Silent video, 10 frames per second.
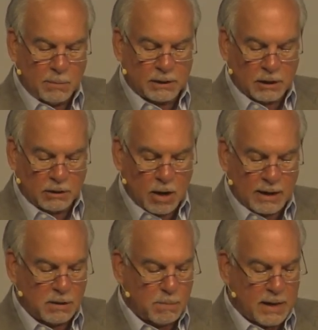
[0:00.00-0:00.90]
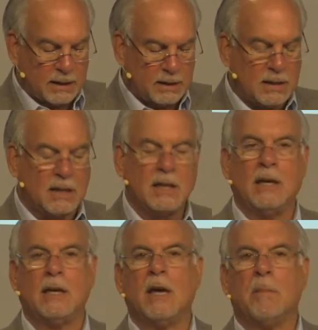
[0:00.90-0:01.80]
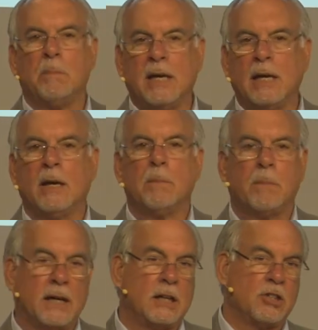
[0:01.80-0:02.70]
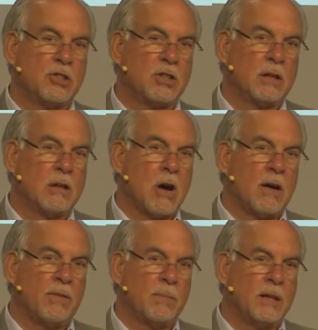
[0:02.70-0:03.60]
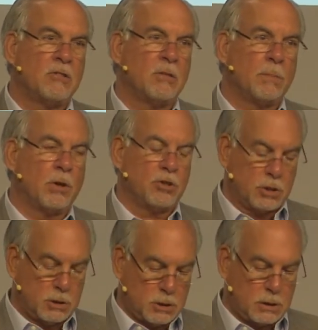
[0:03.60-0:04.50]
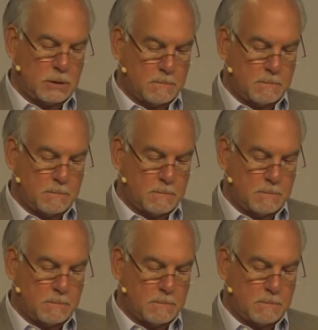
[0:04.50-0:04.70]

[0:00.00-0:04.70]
but the law demanded that he be punished. Law of the Medes and Persians.